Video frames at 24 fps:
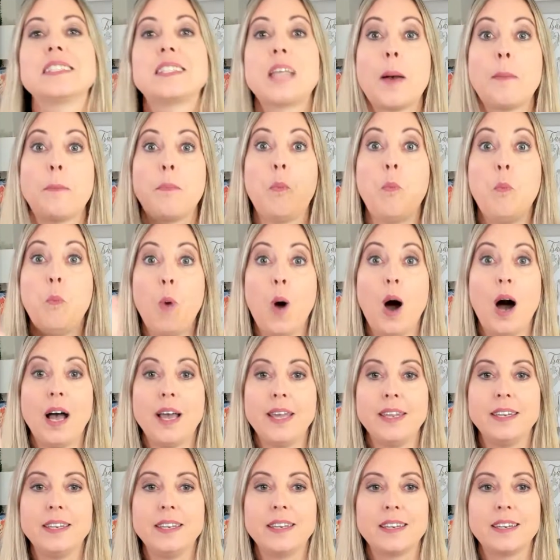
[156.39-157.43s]
Step
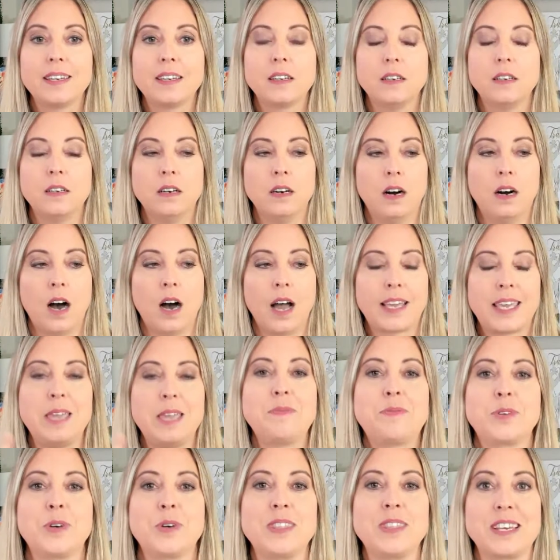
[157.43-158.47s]
1, I
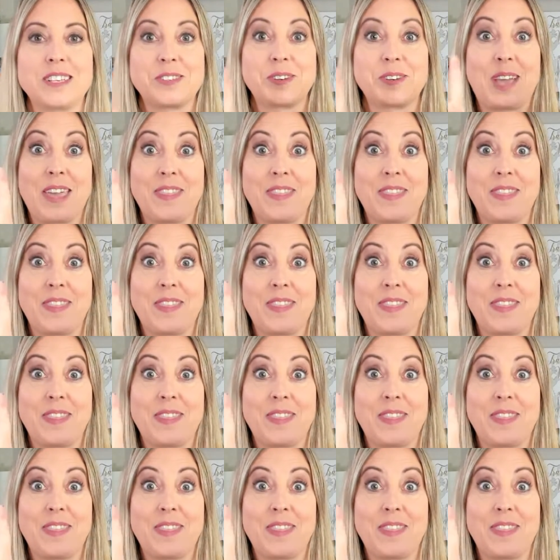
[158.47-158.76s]
keep doing this.